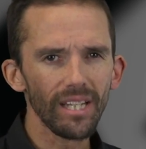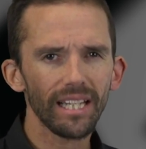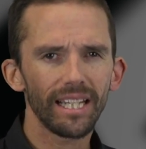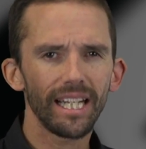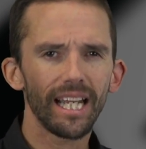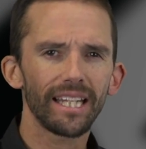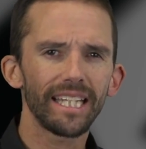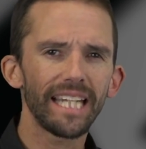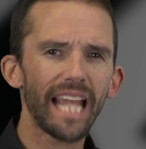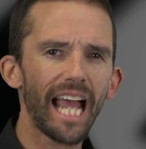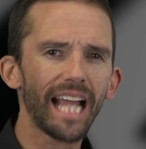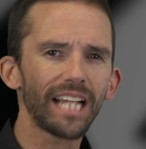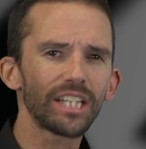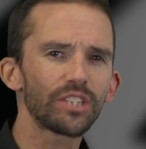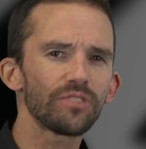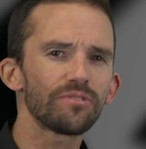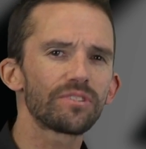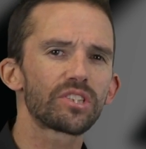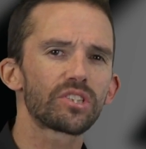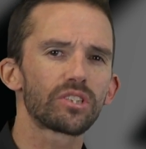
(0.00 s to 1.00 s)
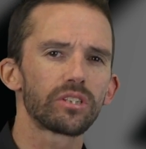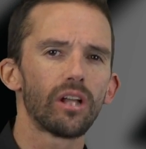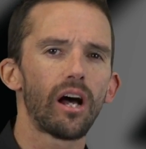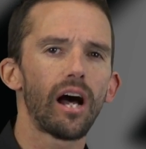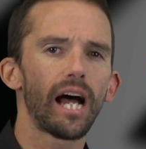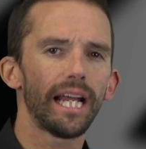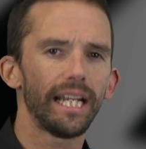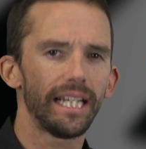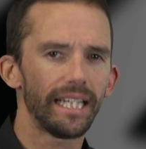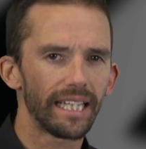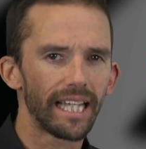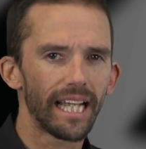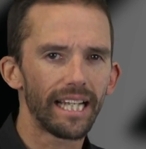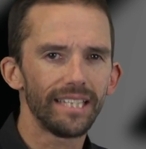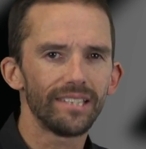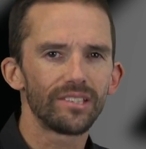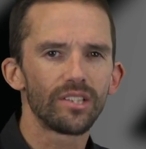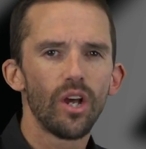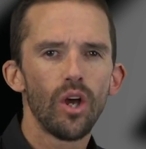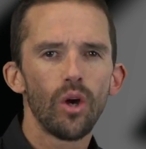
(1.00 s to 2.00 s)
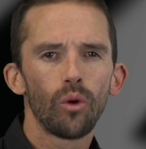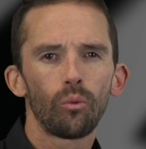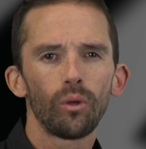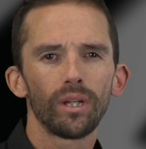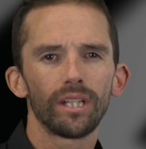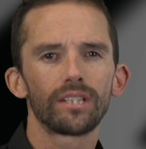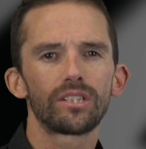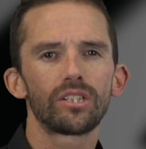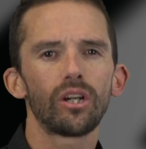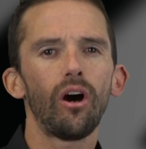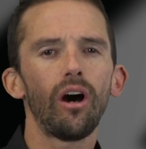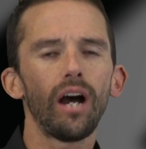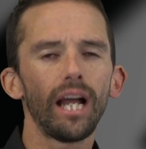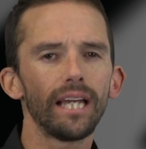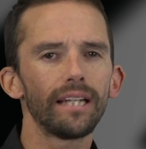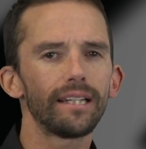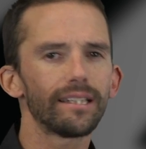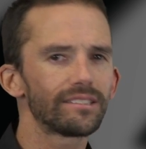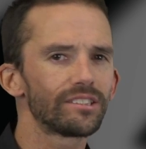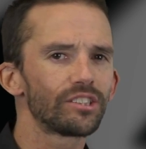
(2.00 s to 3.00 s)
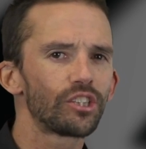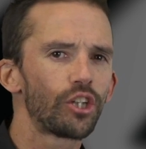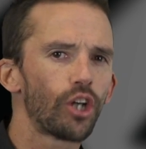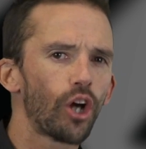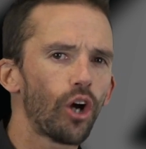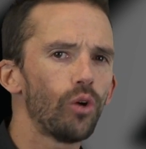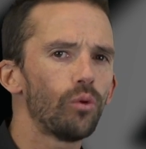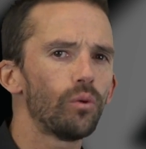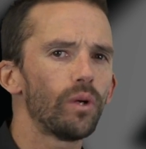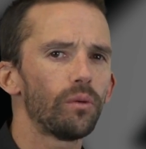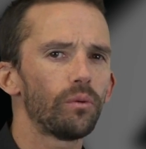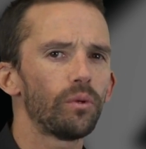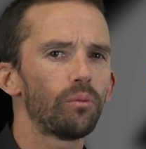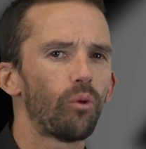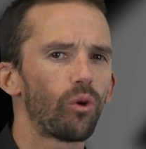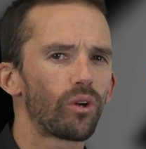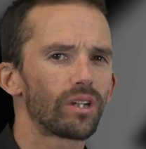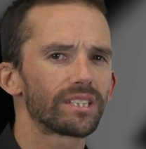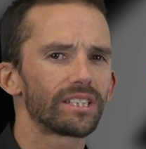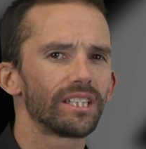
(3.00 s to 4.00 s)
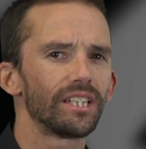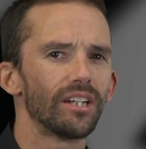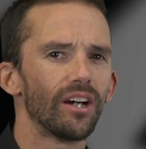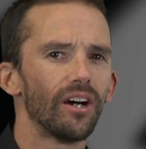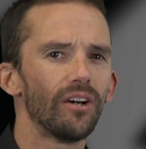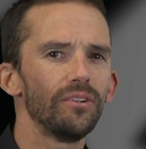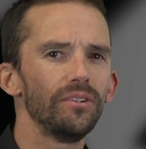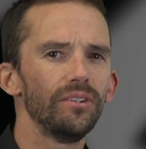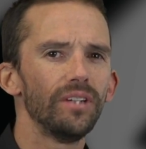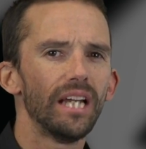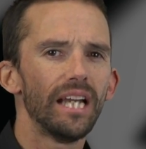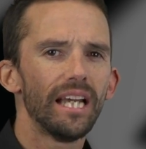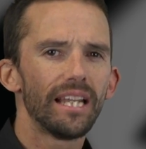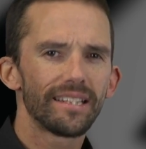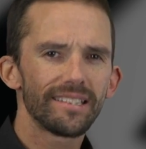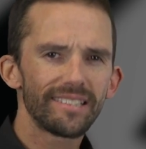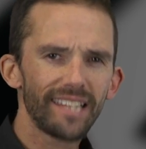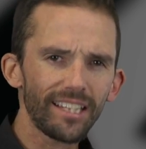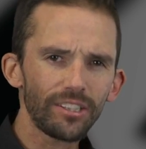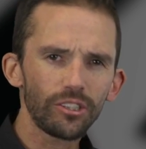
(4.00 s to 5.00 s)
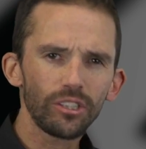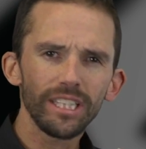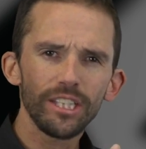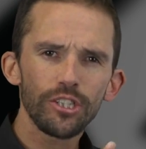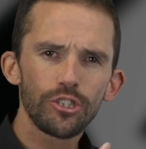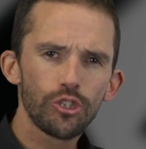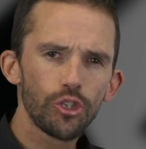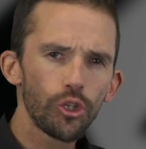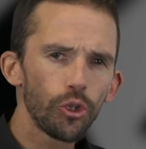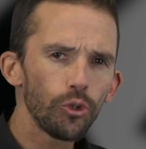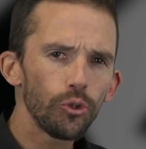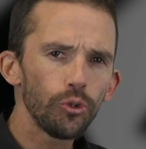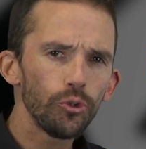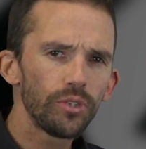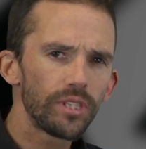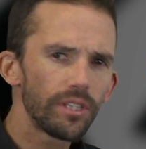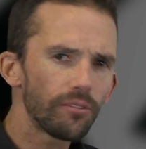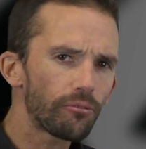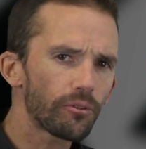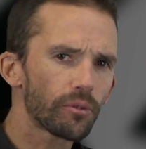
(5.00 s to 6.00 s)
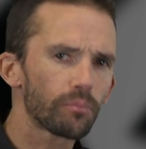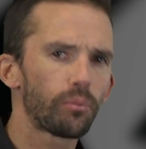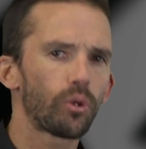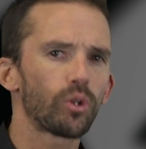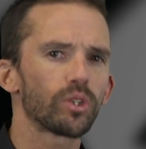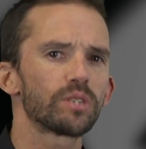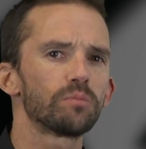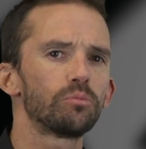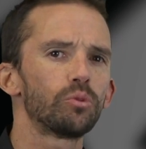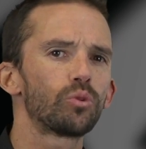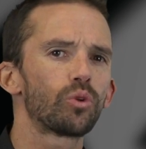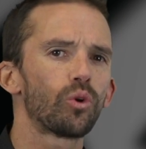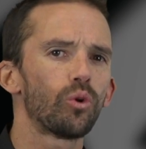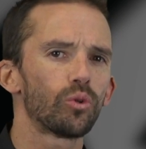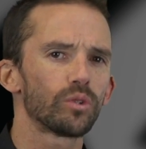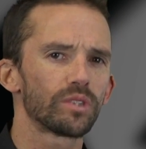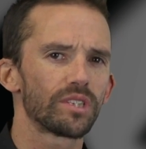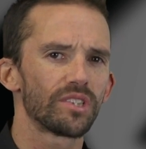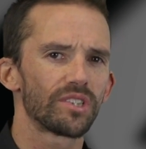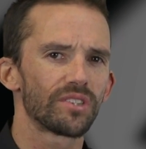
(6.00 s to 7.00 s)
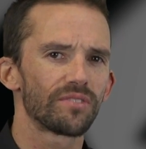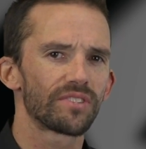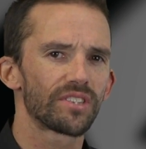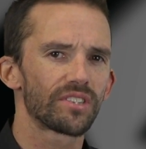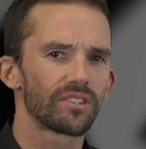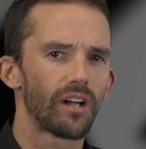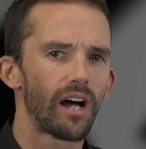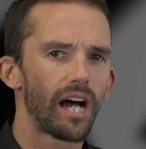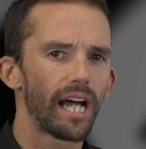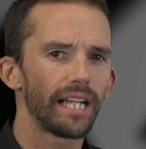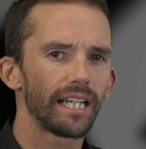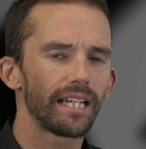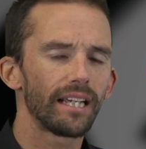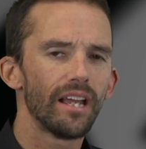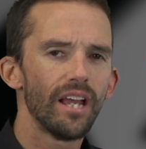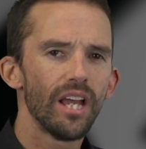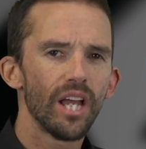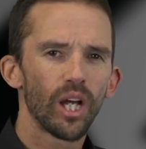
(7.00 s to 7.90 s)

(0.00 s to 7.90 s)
Now the act of sliding, that is where the tyre doesn't go where we want it to go, there's actually two different possible causes of sliding.